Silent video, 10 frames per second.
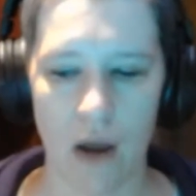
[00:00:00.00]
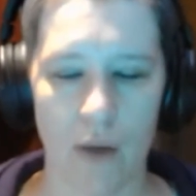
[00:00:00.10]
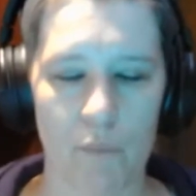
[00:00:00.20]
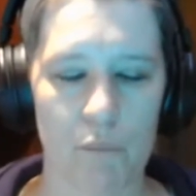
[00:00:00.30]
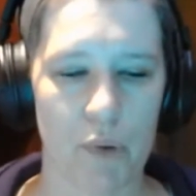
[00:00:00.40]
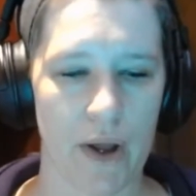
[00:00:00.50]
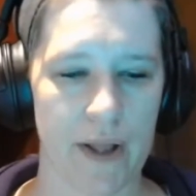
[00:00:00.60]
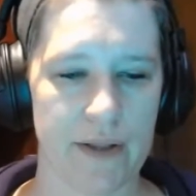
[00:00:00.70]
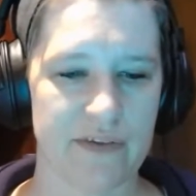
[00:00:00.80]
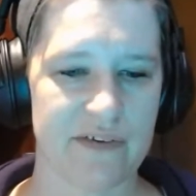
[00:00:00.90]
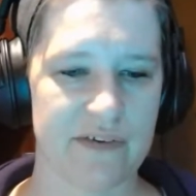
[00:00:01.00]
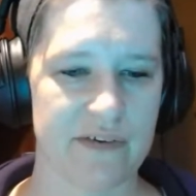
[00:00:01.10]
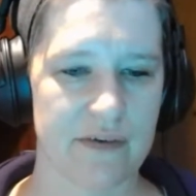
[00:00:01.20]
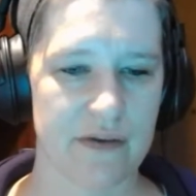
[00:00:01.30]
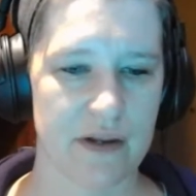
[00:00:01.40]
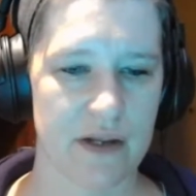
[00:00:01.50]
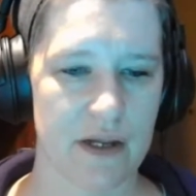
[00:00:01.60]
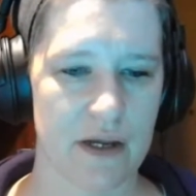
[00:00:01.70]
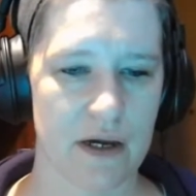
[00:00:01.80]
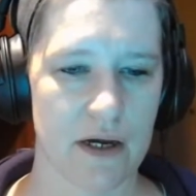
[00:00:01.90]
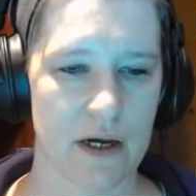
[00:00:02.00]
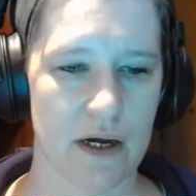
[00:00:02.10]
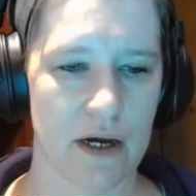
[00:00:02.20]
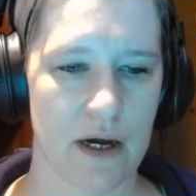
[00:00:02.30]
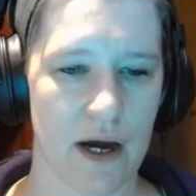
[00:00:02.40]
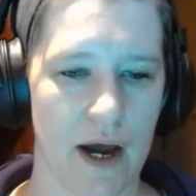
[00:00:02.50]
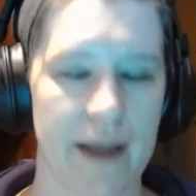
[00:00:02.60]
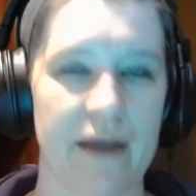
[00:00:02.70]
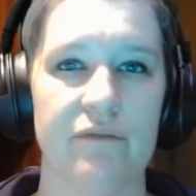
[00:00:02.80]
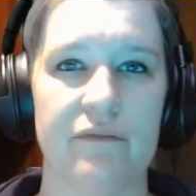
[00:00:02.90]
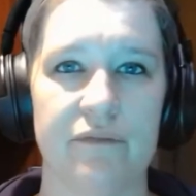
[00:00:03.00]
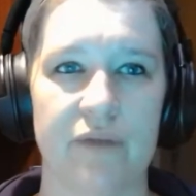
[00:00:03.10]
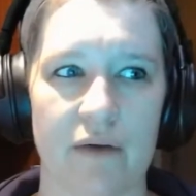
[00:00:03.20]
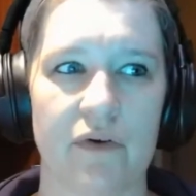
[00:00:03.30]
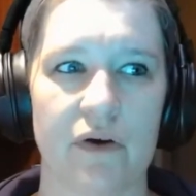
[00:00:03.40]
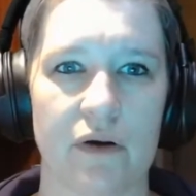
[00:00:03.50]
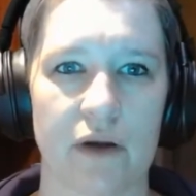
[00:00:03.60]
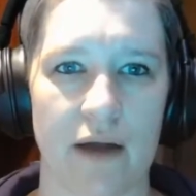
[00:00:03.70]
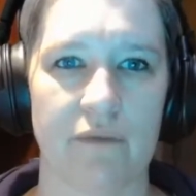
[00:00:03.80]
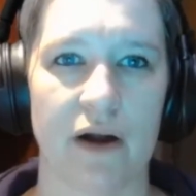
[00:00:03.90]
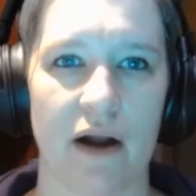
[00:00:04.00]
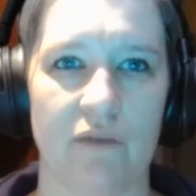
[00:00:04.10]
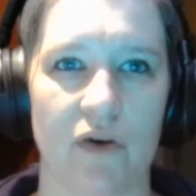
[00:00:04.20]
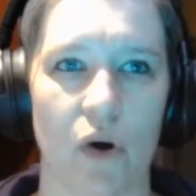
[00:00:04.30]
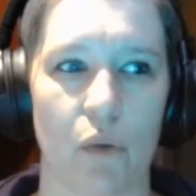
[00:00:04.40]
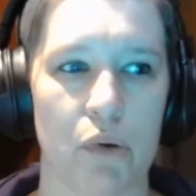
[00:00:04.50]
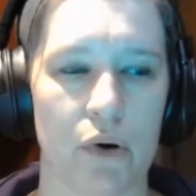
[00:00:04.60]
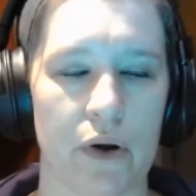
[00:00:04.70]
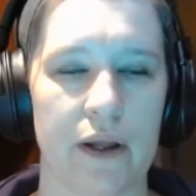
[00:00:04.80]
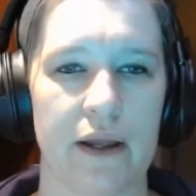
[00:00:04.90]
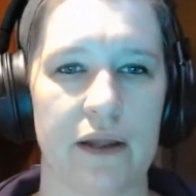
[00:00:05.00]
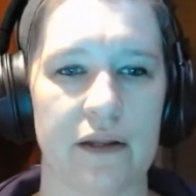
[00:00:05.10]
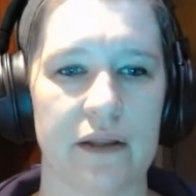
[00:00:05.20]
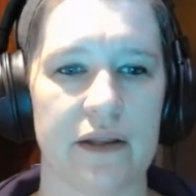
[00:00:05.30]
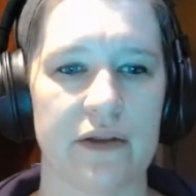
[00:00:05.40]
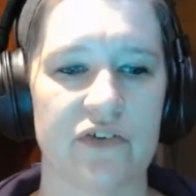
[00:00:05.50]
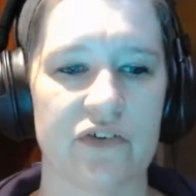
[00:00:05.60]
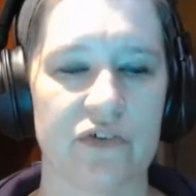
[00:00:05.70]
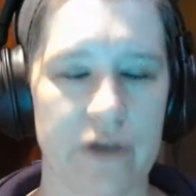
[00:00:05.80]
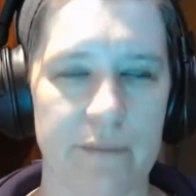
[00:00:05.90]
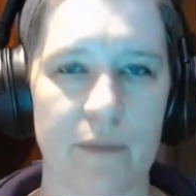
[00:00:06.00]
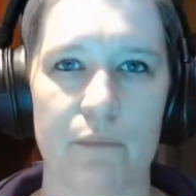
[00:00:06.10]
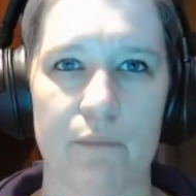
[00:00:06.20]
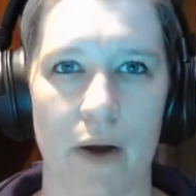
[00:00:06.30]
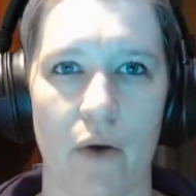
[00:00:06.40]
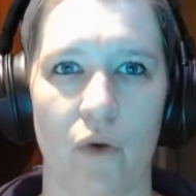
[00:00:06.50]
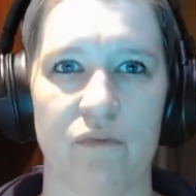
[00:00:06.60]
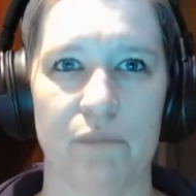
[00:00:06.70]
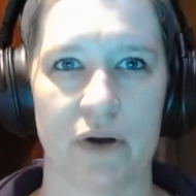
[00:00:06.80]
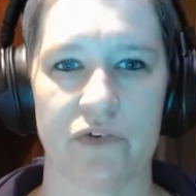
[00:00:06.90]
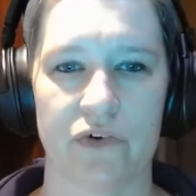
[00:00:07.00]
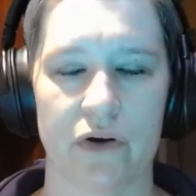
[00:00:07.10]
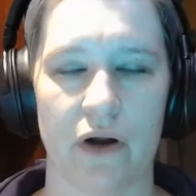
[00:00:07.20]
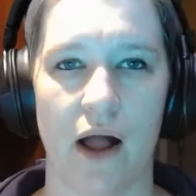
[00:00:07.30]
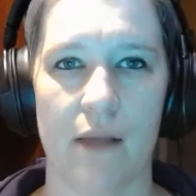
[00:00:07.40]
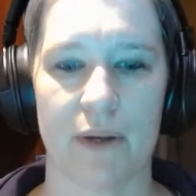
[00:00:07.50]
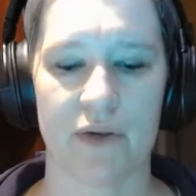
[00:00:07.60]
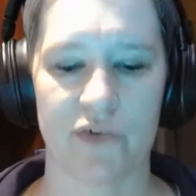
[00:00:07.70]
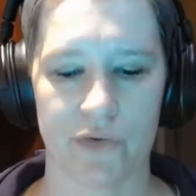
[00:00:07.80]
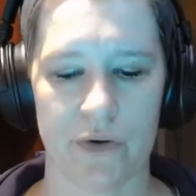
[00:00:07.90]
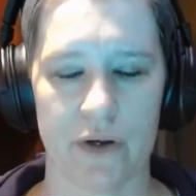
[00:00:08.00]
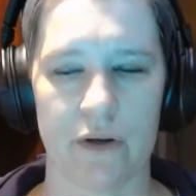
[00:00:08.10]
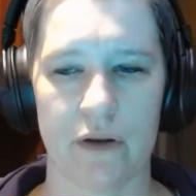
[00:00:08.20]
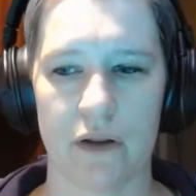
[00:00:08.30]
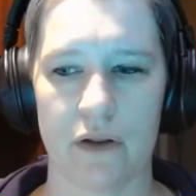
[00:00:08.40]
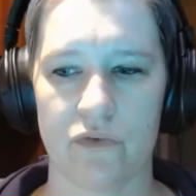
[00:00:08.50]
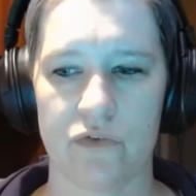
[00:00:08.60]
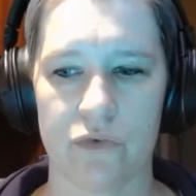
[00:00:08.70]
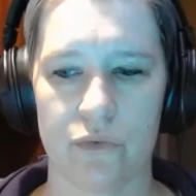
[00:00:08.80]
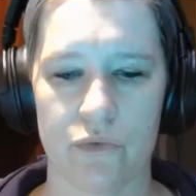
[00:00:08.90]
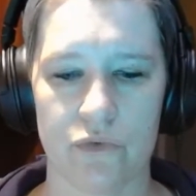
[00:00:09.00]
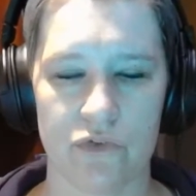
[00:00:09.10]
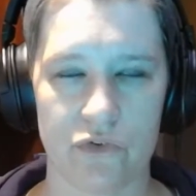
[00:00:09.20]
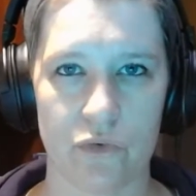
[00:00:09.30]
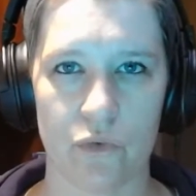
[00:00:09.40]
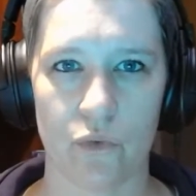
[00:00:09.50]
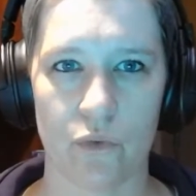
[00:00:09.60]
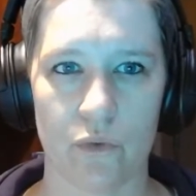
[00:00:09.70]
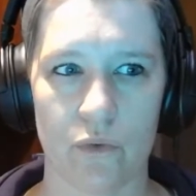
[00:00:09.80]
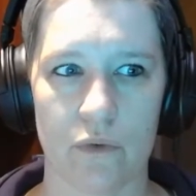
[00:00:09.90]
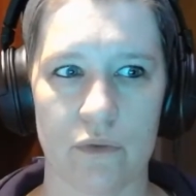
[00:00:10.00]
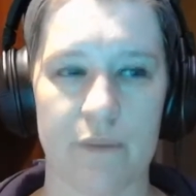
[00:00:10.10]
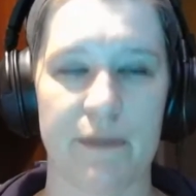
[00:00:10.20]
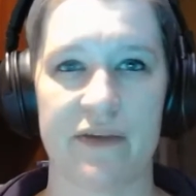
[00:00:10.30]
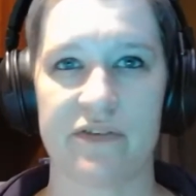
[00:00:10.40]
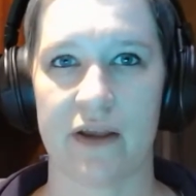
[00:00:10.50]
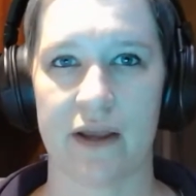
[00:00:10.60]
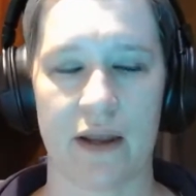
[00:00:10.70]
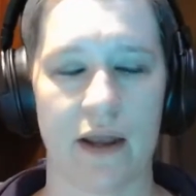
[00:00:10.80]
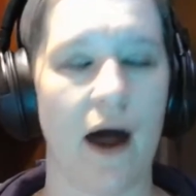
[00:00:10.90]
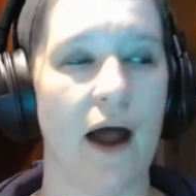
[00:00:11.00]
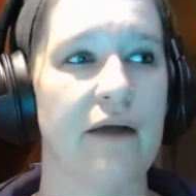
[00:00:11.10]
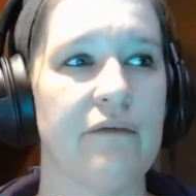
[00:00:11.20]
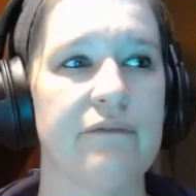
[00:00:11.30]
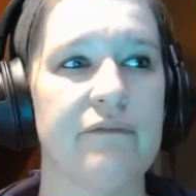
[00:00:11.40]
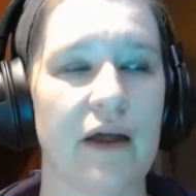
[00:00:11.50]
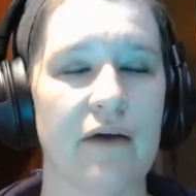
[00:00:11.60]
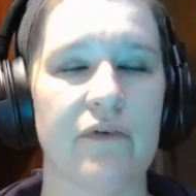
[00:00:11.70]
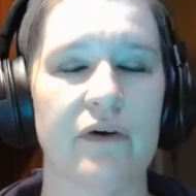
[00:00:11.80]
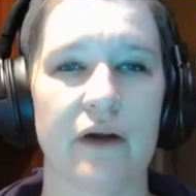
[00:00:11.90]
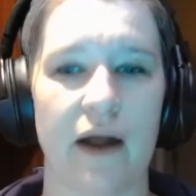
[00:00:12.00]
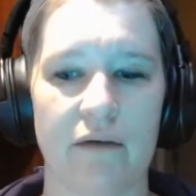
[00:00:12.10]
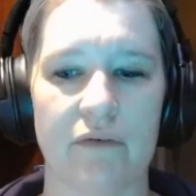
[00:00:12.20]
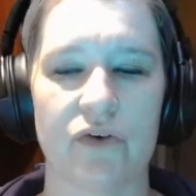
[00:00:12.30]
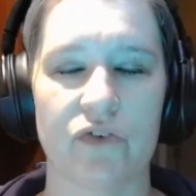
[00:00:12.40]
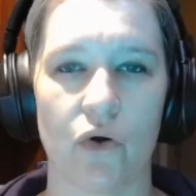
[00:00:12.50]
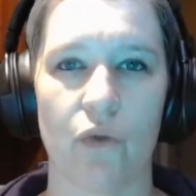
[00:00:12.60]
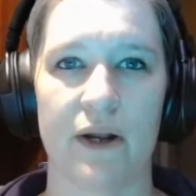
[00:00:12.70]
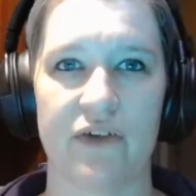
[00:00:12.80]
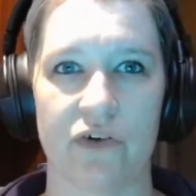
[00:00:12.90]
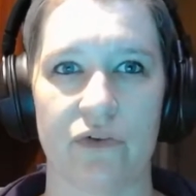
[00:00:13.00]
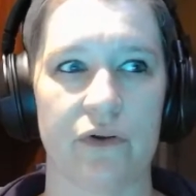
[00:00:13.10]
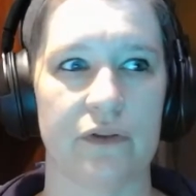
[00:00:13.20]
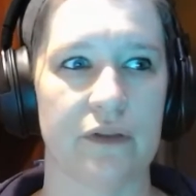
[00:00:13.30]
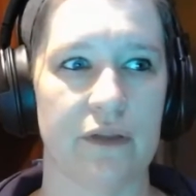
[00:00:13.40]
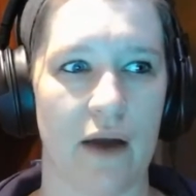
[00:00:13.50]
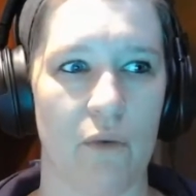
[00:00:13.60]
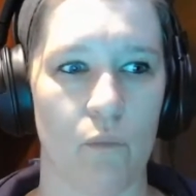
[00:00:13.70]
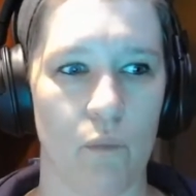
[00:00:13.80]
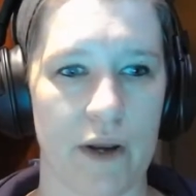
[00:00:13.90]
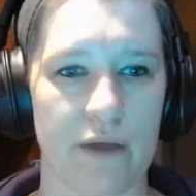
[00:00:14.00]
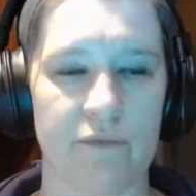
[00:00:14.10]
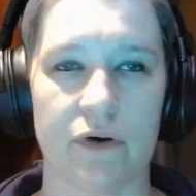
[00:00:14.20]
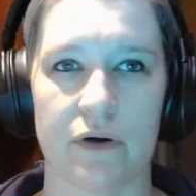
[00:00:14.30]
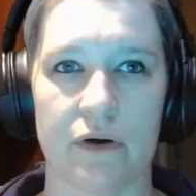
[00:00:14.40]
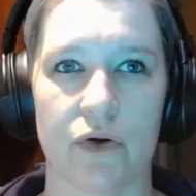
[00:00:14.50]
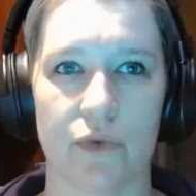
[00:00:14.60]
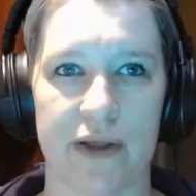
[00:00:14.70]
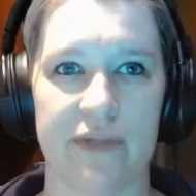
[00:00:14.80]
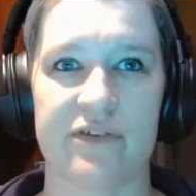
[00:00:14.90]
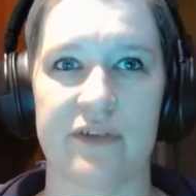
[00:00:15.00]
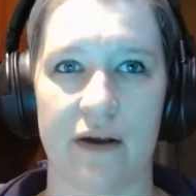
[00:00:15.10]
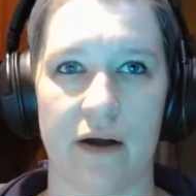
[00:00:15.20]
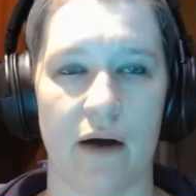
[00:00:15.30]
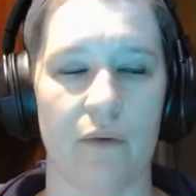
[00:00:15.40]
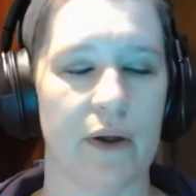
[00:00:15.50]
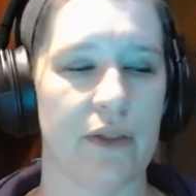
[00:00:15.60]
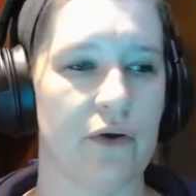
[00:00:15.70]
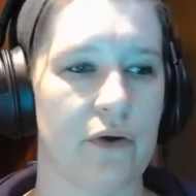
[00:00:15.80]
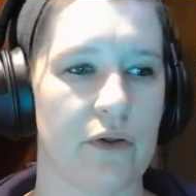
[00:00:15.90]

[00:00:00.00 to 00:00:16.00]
But I have never, ever, ever put an extreme amount of pressure on my children to do the best they can. I have never, ever told my children that whatever grades they got, whether